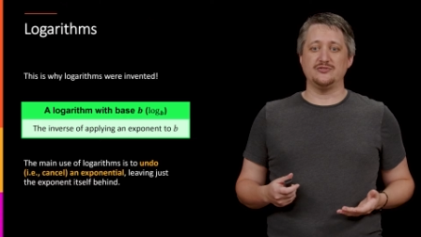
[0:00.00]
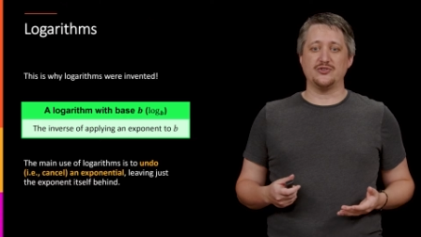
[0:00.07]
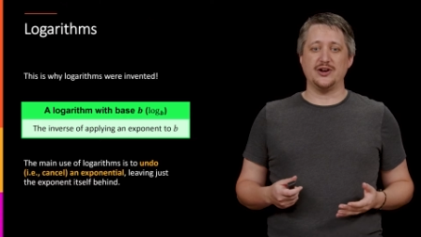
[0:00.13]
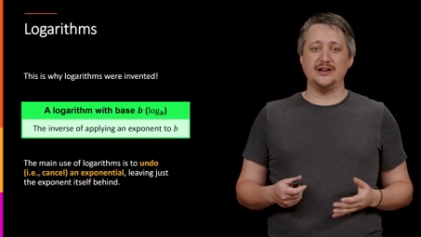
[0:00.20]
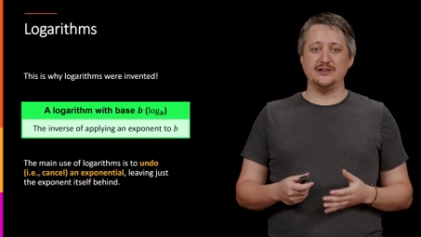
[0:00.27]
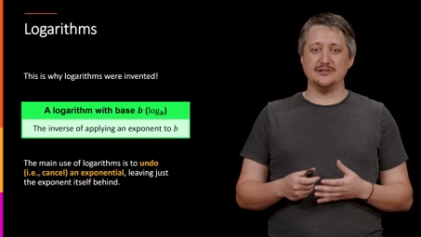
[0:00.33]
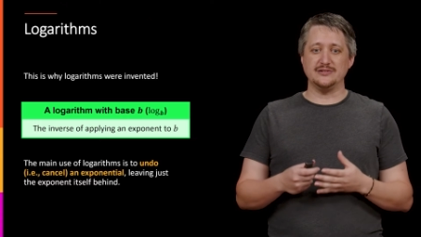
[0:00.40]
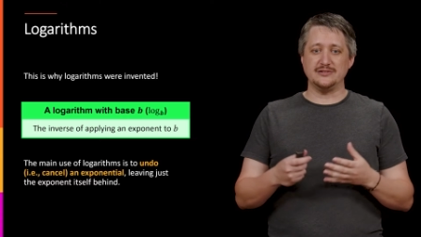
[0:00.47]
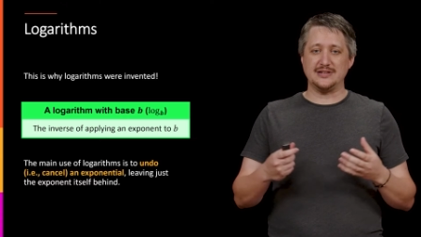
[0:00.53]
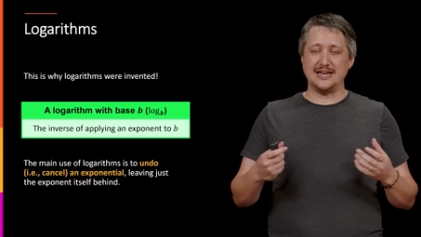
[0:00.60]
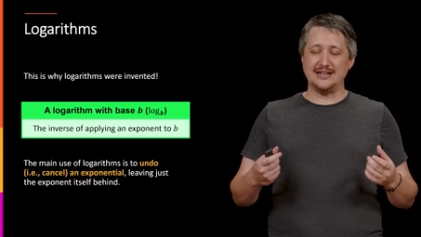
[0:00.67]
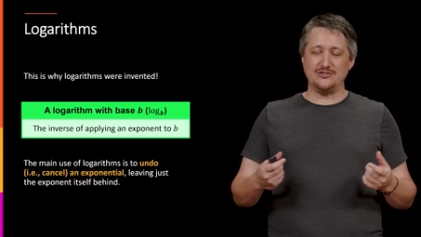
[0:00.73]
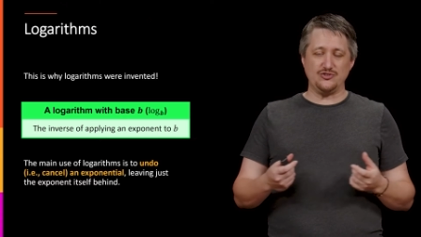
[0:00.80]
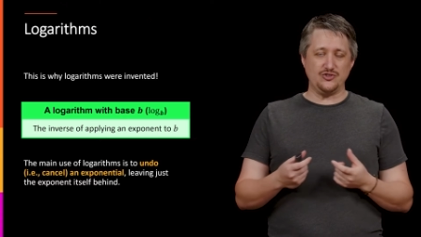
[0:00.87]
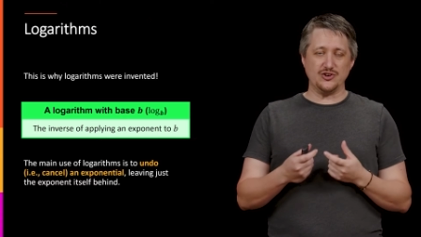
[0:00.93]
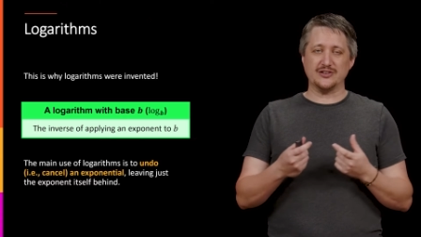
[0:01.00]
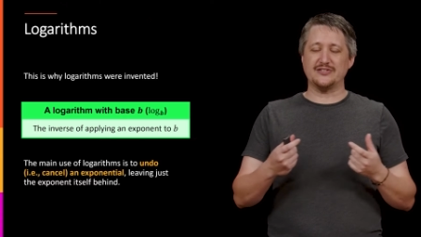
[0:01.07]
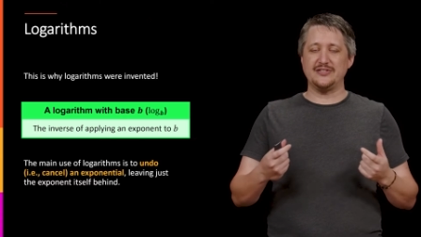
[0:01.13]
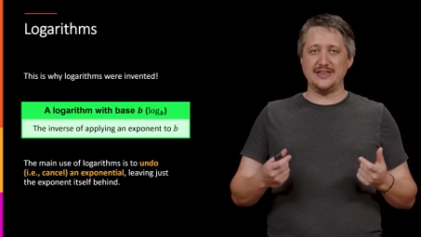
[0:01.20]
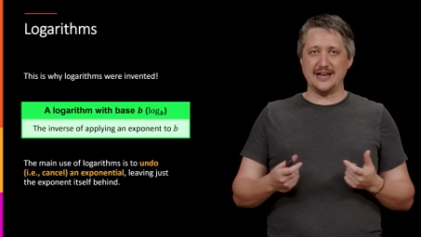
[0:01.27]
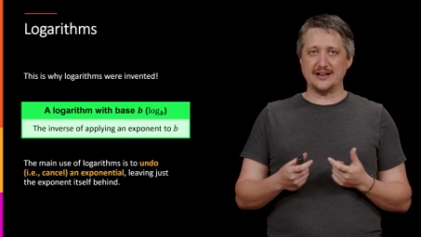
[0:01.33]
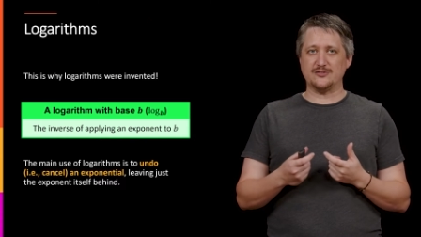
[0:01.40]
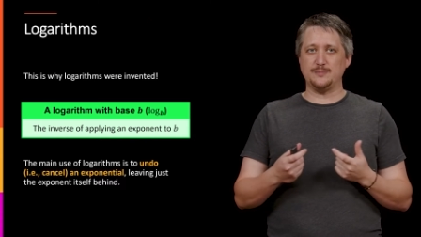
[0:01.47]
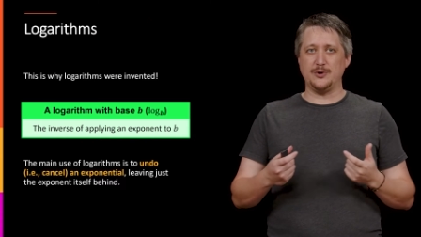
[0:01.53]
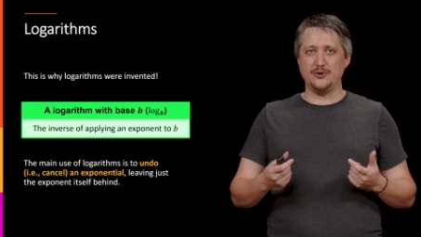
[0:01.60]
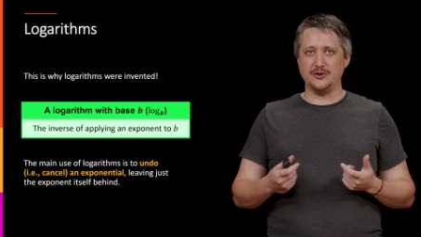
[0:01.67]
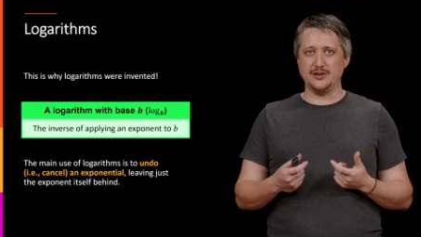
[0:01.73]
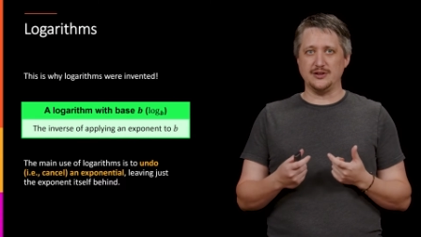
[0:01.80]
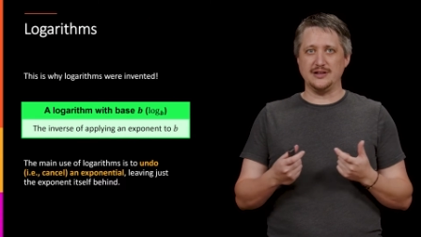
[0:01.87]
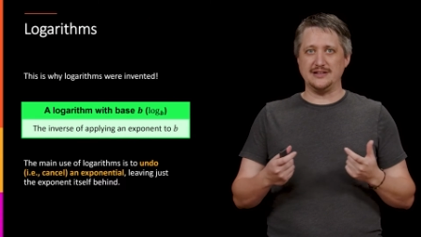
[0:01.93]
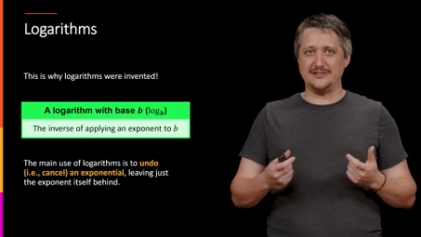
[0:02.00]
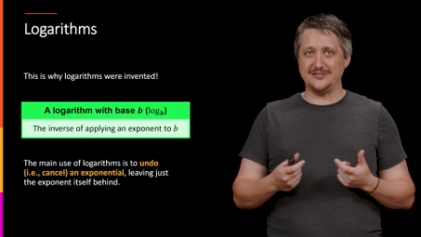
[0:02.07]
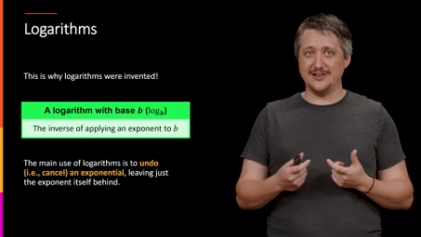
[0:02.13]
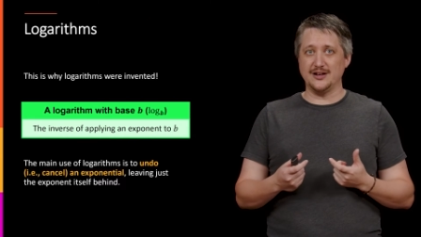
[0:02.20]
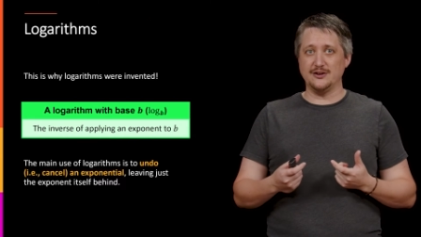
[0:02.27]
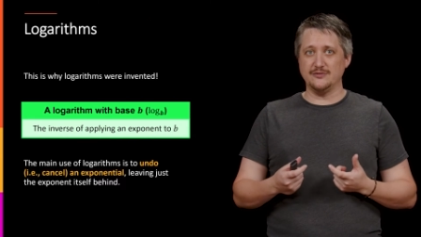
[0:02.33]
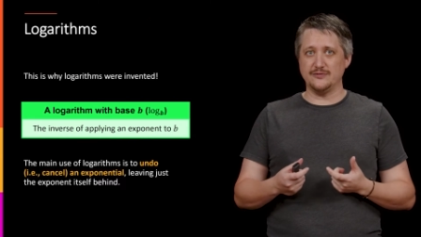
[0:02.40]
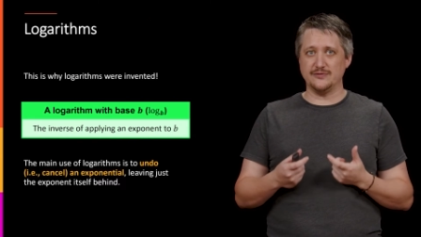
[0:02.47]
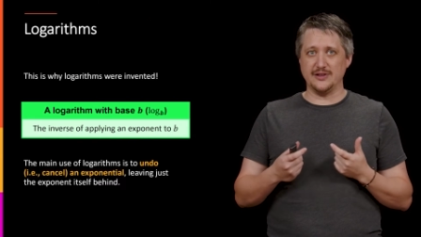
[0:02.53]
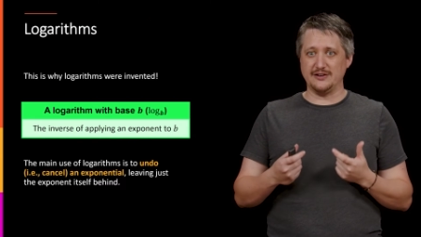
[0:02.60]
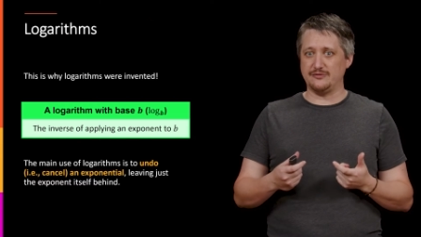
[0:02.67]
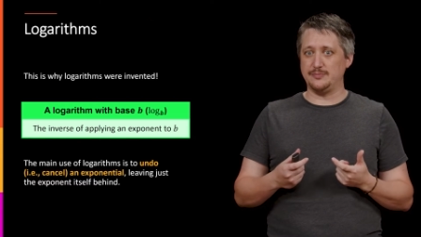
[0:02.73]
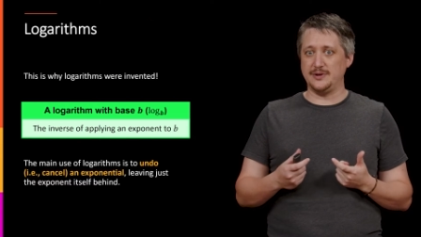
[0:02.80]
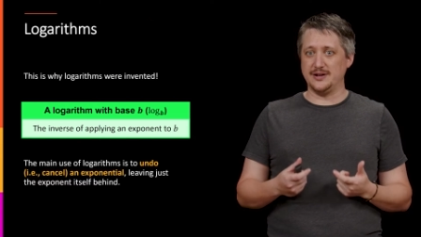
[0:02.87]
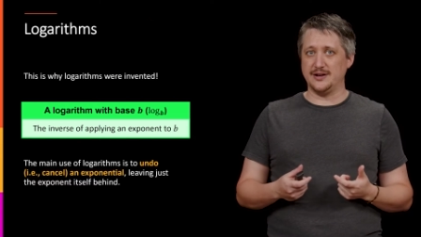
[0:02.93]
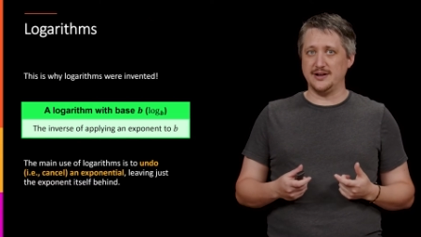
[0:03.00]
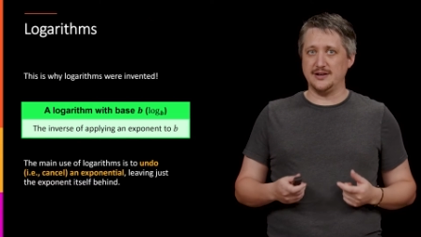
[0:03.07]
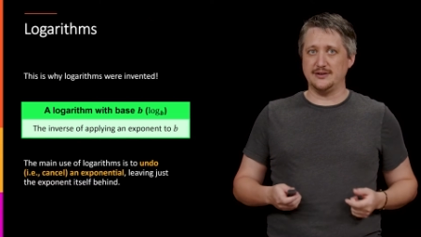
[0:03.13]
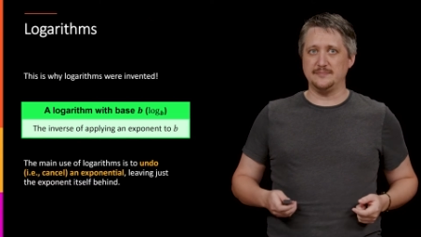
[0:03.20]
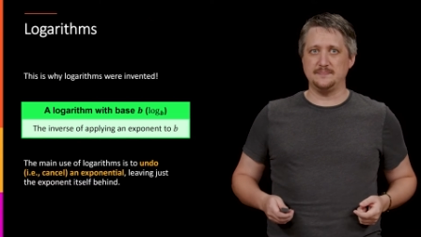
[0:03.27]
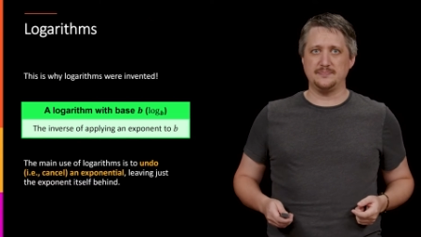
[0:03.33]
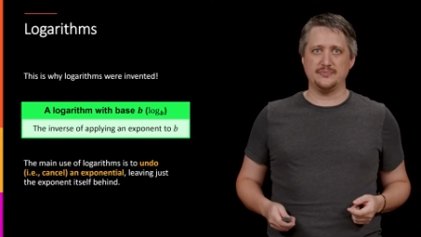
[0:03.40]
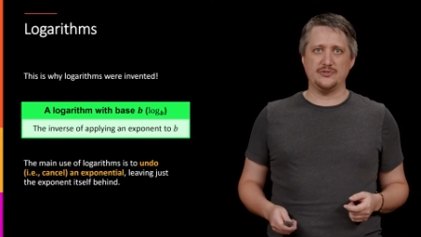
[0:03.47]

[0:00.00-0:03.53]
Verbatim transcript: Trying to get just the exponent itself left behind.